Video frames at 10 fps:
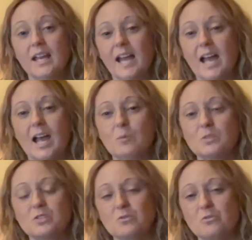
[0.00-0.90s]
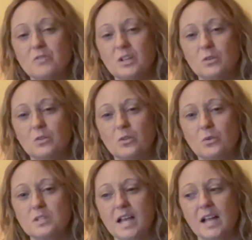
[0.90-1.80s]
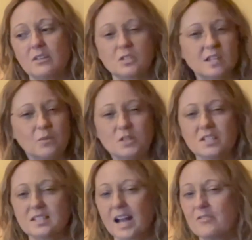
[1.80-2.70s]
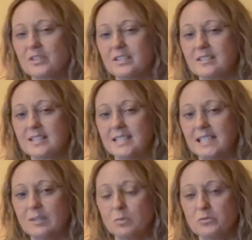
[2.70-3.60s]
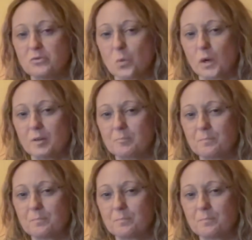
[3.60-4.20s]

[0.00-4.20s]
helps to reveal those angles that we just haven't seen before.